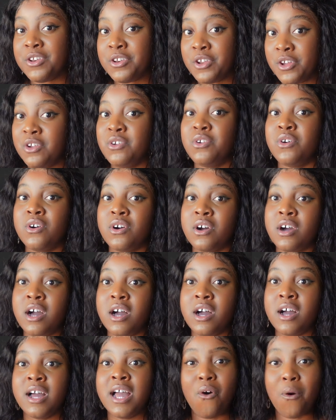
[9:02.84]
no
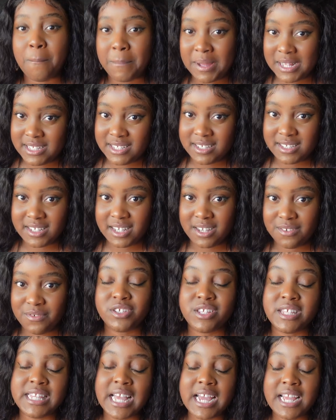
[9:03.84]
longer competitive.
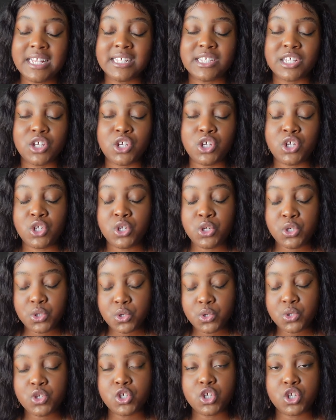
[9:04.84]
So that is a
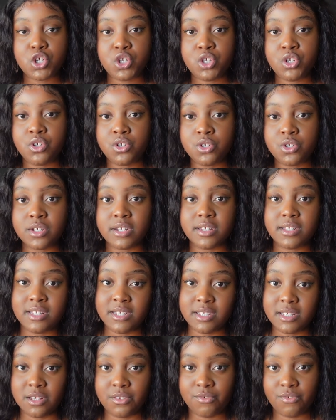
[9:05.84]
huge, huge
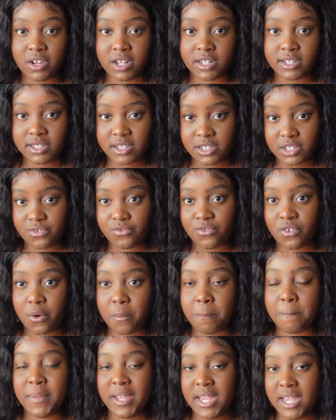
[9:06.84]
disadvantage for
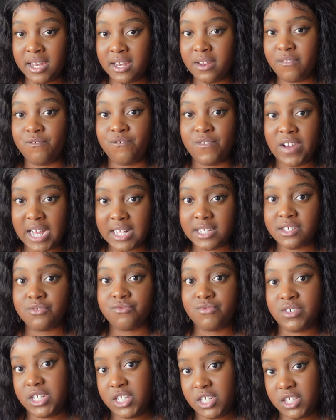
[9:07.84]
being VAT
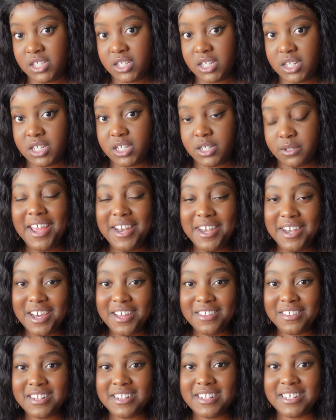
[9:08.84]
registered.
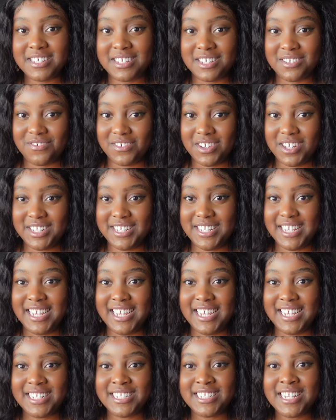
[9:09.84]
Another
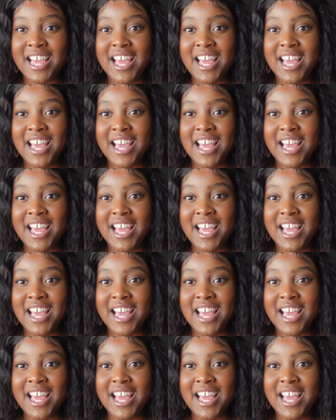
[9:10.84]
disadvantage